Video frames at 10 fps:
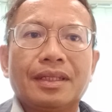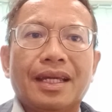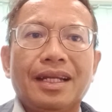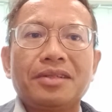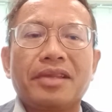
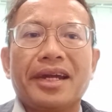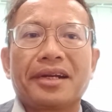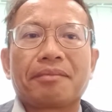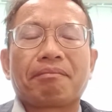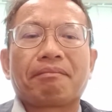Hello
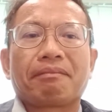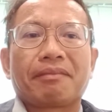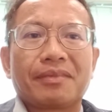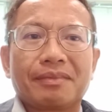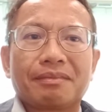there.
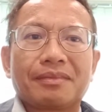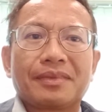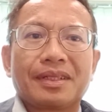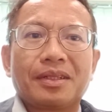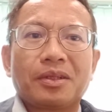
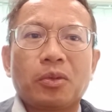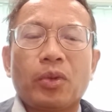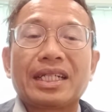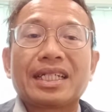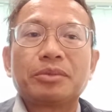
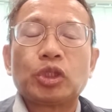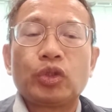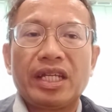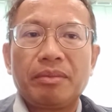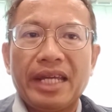Welcome to
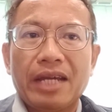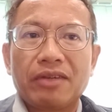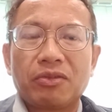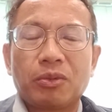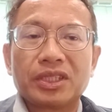
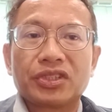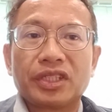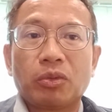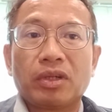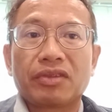EBF
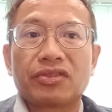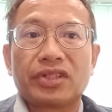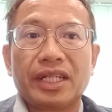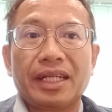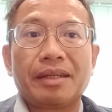
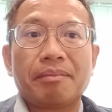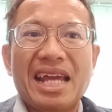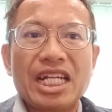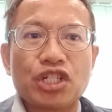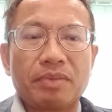1313
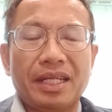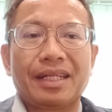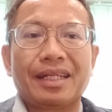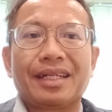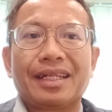Management.
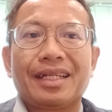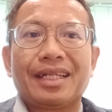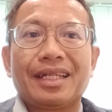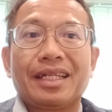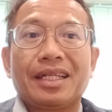
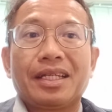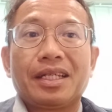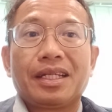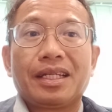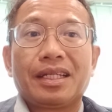
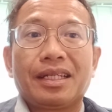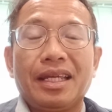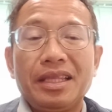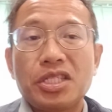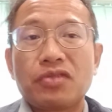
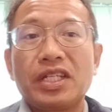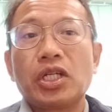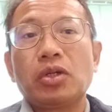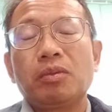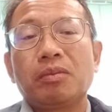In this
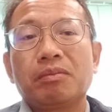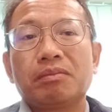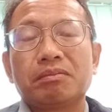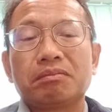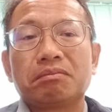video,
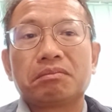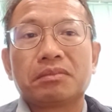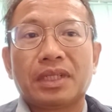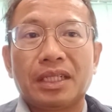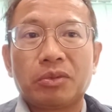
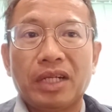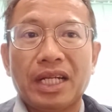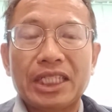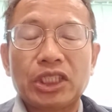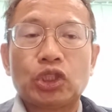I would
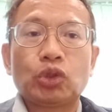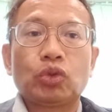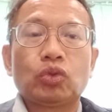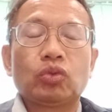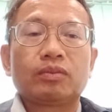like
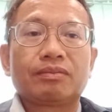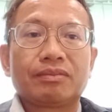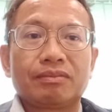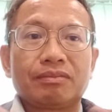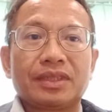to
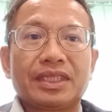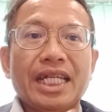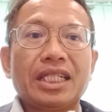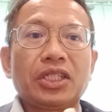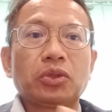
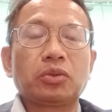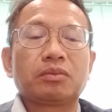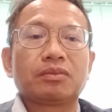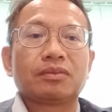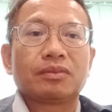tell you
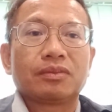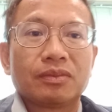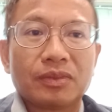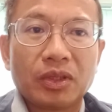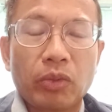
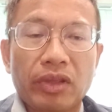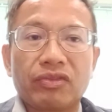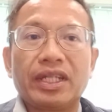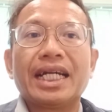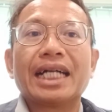with
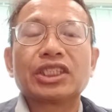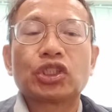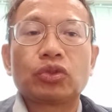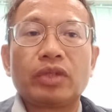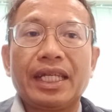regards
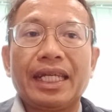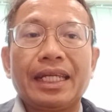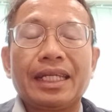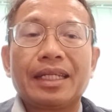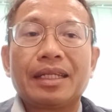to the
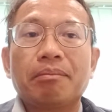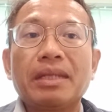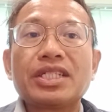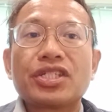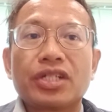
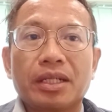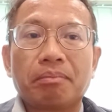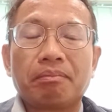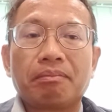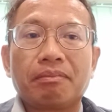midterm